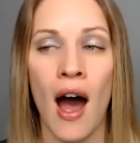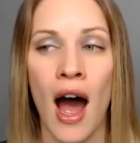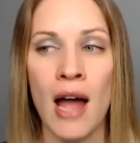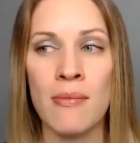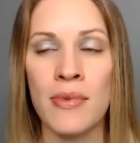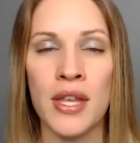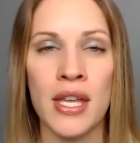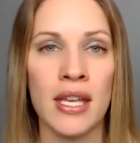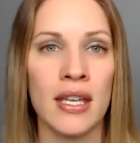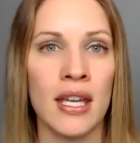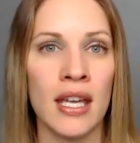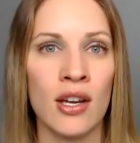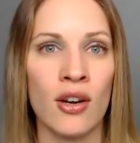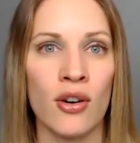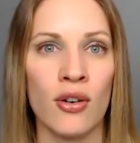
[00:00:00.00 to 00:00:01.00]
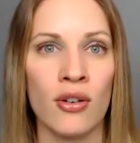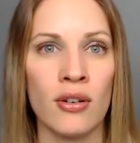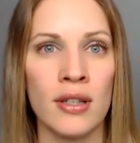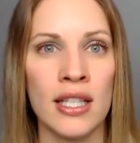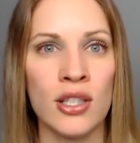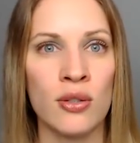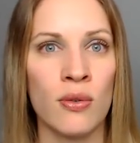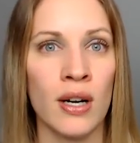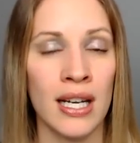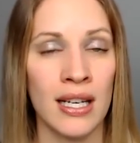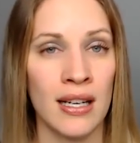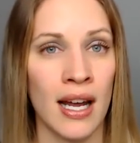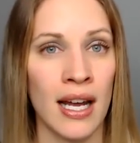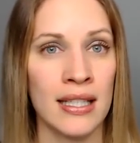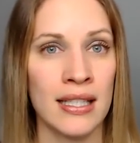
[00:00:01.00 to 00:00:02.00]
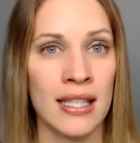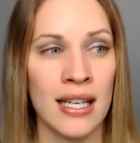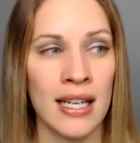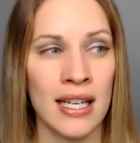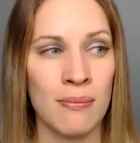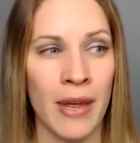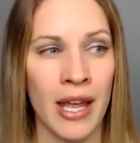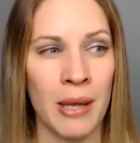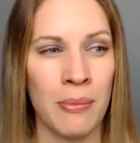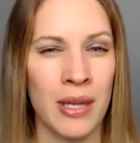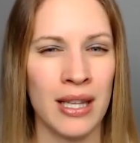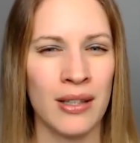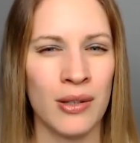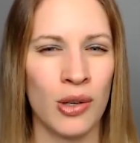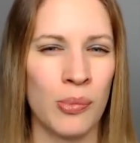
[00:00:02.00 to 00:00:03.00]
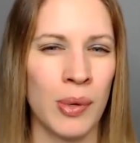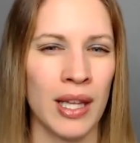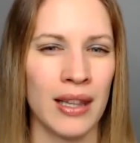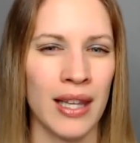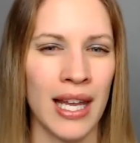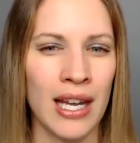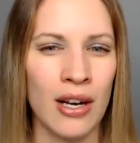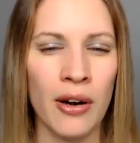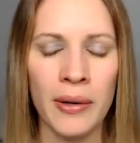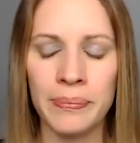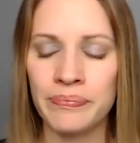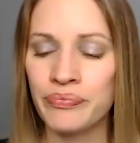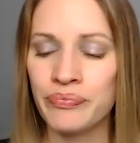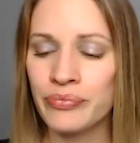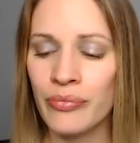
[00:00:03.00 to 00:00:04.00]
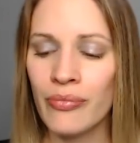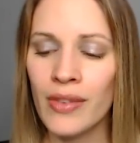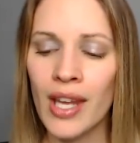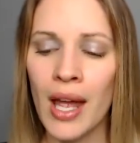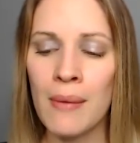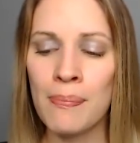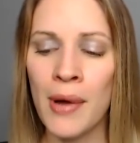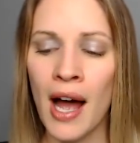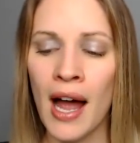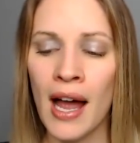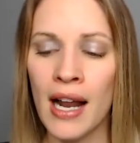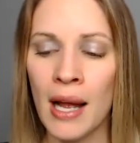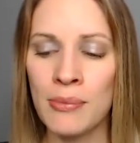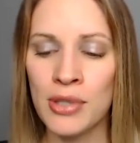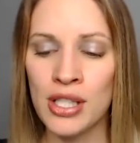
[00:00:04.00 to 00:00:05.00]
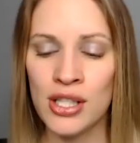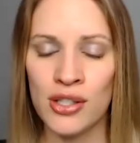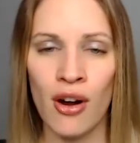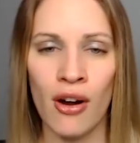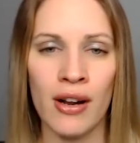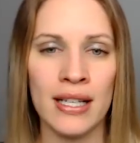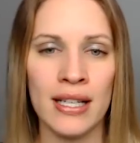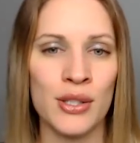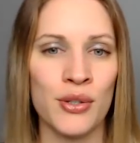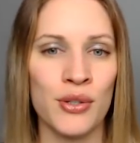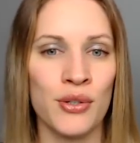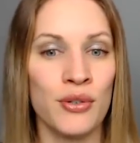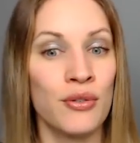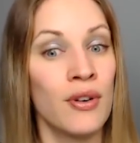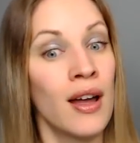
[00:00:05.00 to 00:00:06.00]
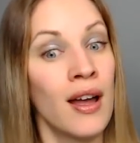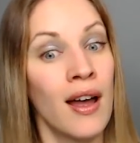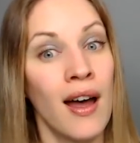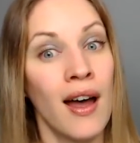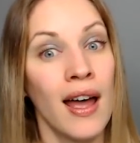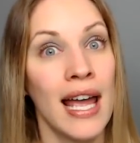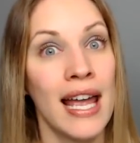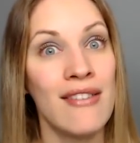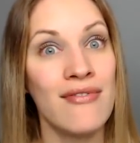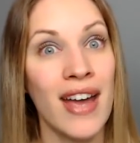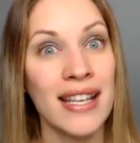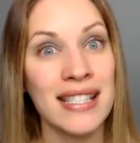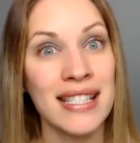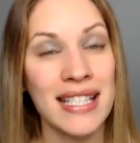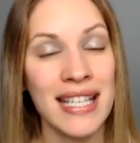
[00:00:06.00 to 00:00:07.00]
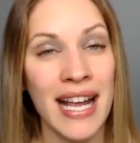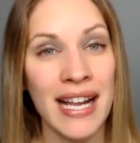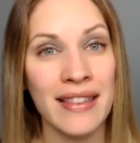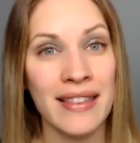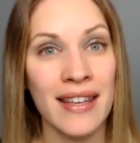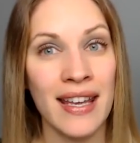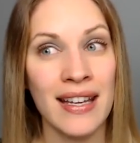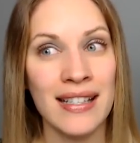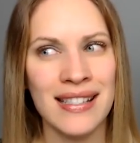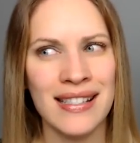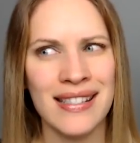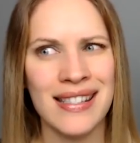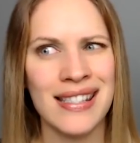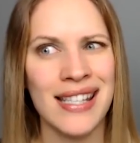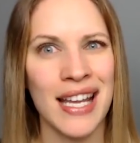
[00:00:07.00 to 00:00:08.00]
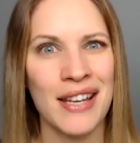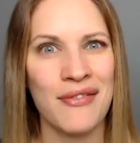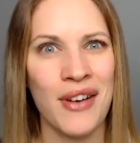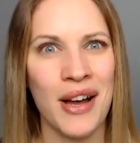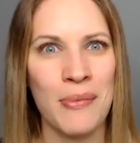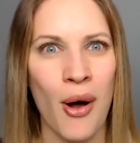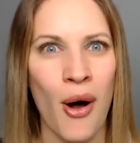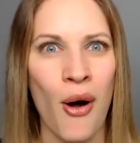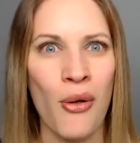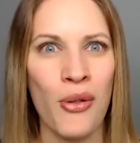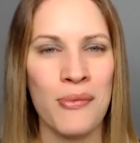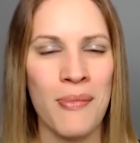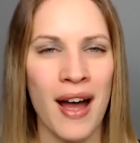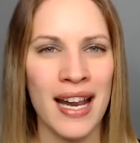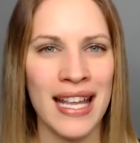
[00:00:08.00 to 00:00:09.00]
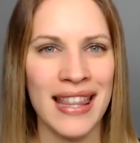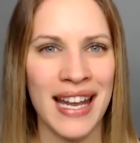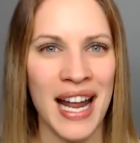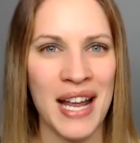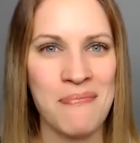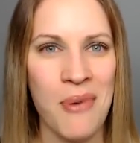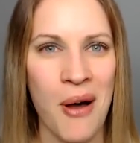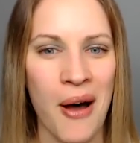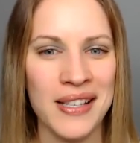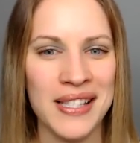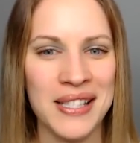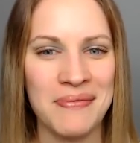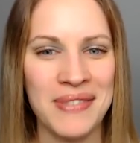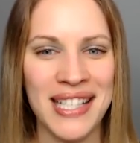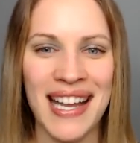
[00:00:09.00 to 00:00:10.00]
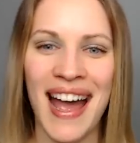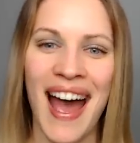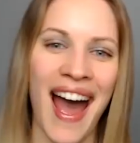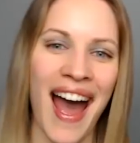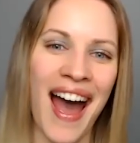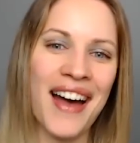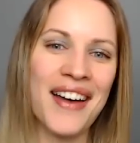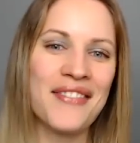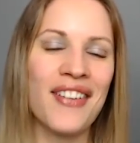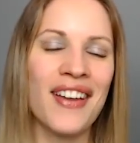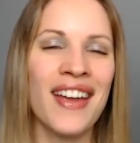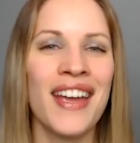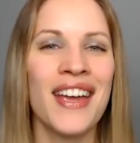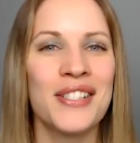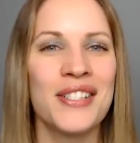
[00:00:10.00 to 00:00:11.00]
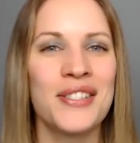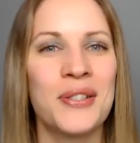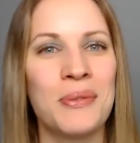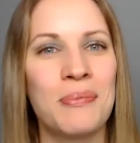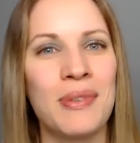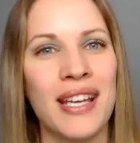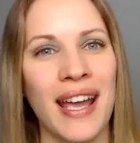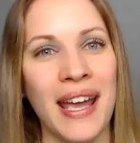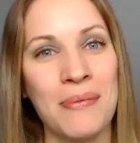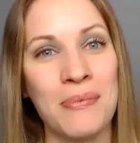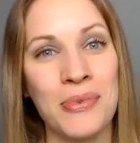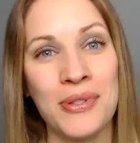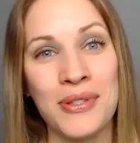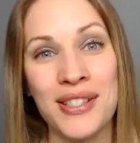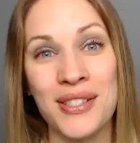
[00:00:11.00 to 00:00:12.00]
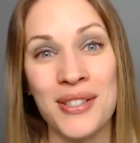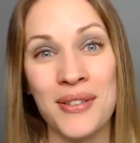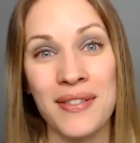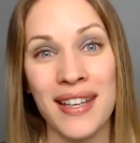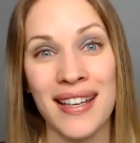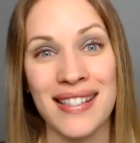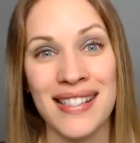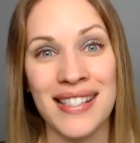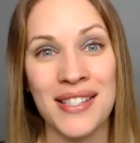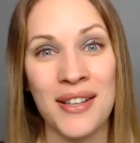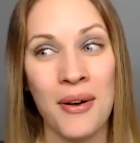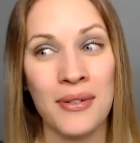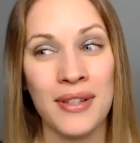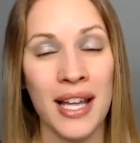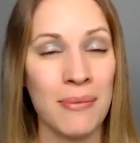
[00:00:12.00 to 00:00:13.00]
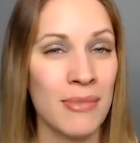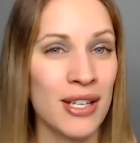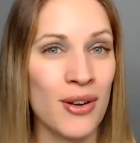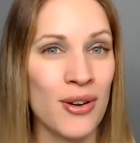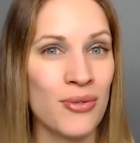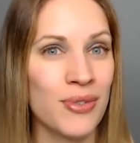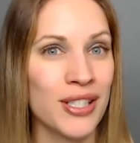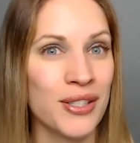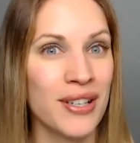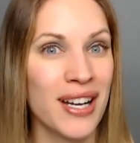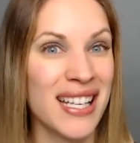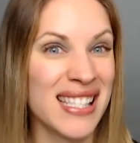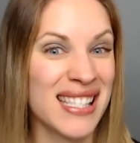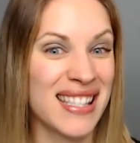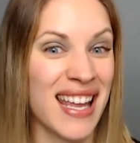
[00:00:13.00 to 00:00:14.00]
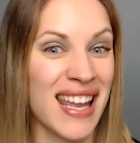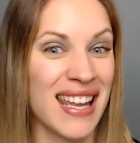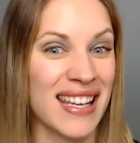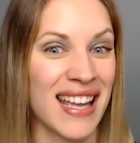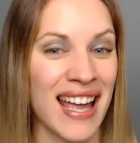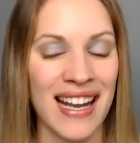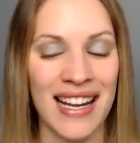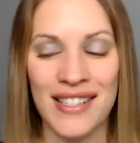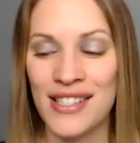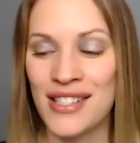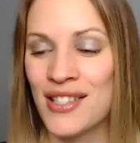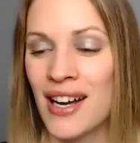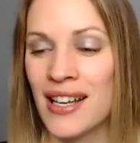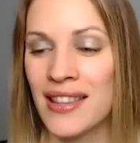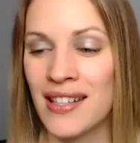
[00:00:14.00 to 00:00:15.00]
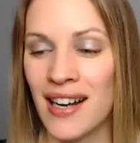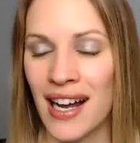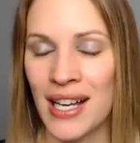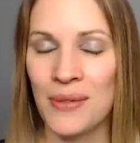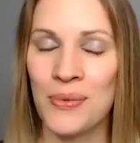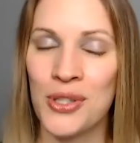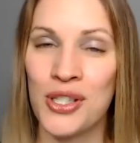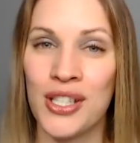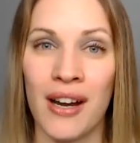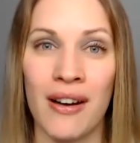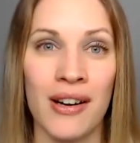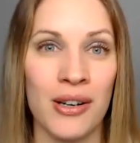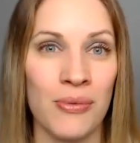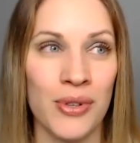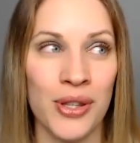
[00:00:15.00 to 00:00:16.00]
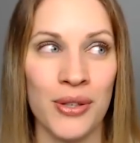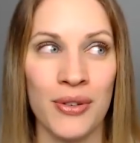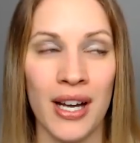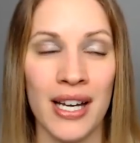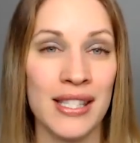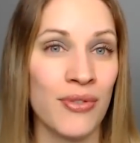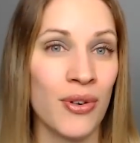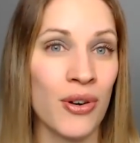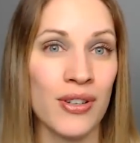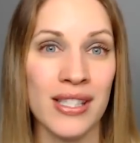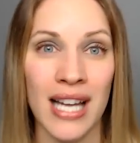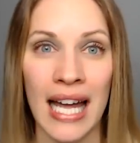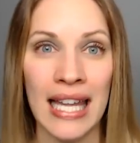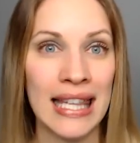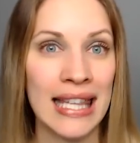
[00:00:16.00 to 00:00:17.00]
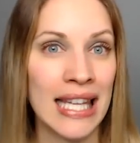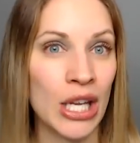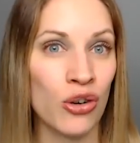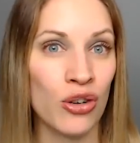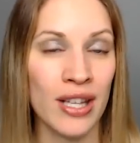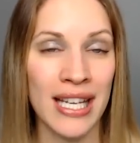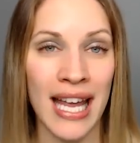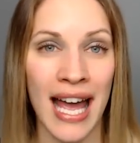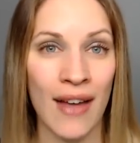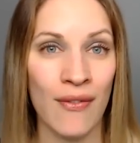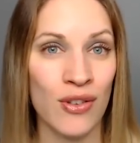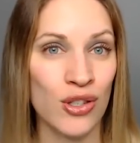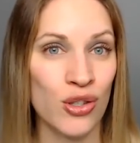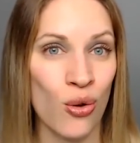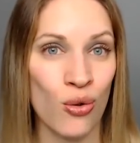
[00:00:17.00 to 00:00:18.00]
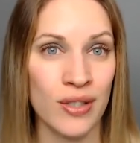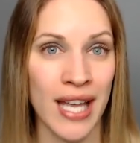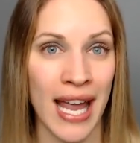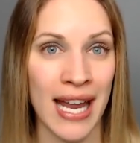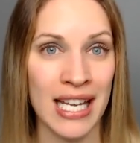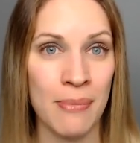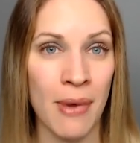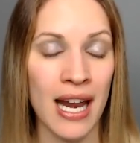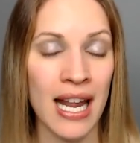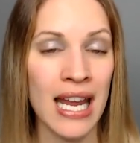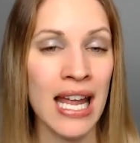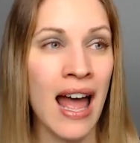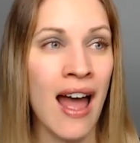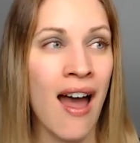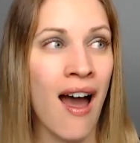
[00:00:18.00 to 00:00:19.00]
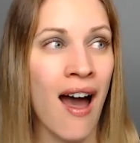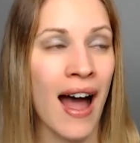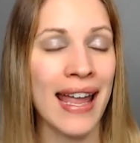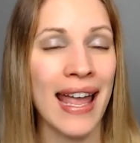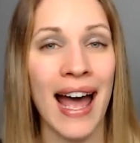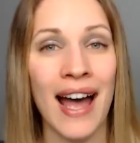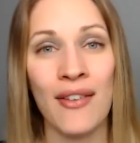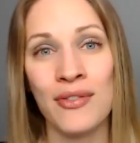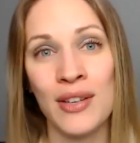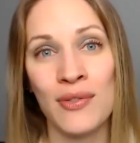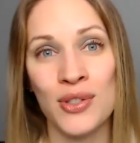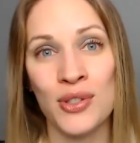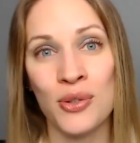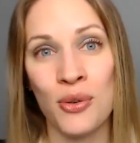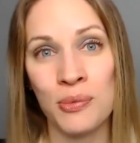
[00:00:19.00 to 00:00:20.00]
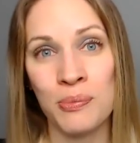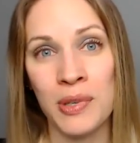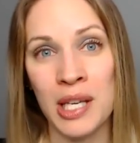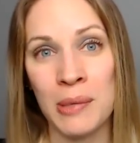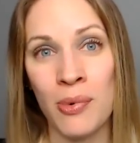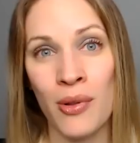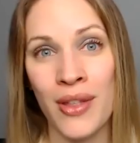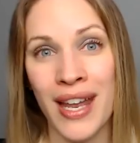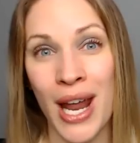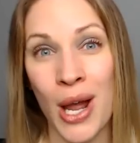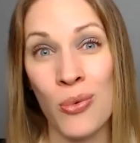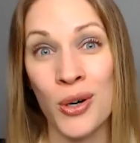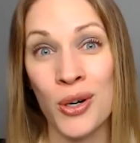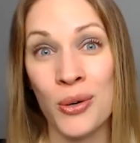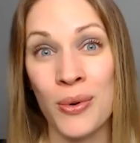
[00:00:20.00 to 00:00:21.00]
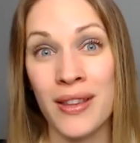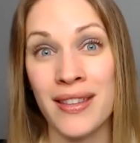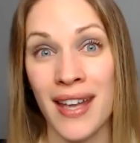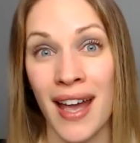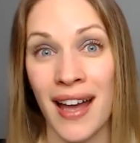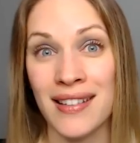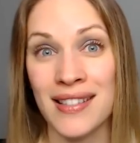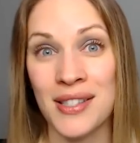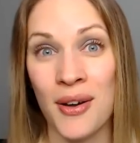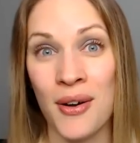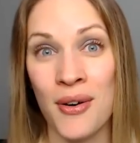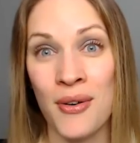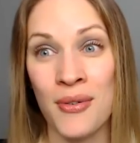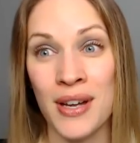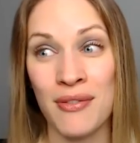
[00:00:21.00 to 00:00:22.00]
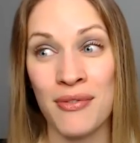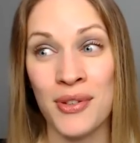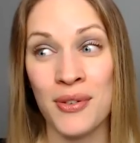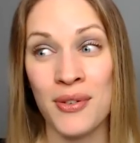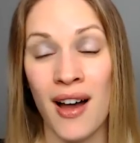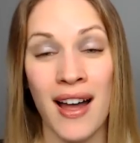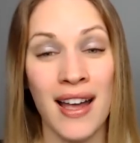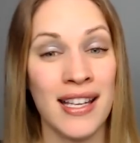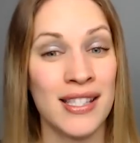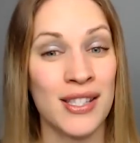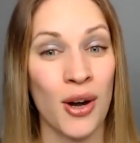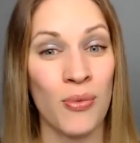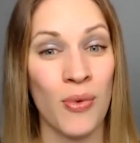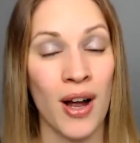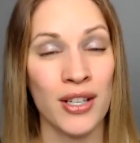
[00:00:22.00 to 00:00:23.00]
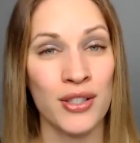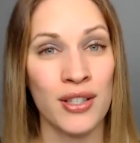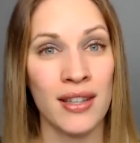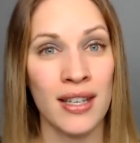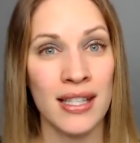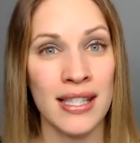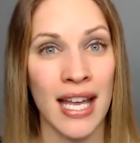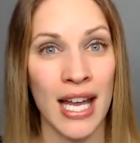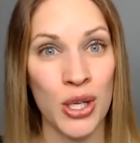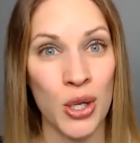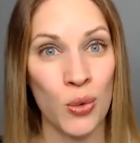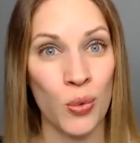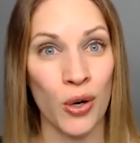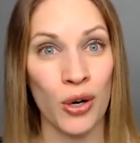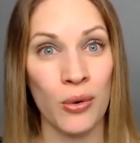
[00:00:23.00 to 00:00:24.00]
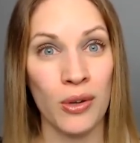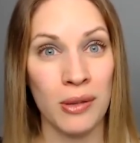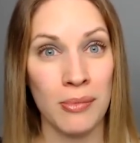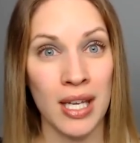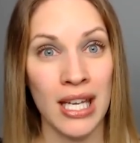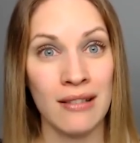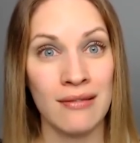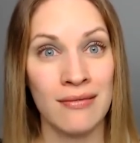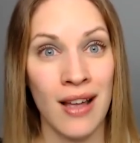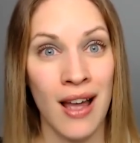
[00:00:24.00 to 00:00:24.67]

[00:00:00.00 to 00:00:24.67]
I'm thinking early 2019, maybe a little bit later, but I'm just starting to investigate things and save up all the money that I possibly have to be able to do this. So let me know what you guys think. And I just thought that I would share it with you guys first. I literally haven't told anybody. I haven't even told people that I work with yet. So if you guys are watching this and you work with me,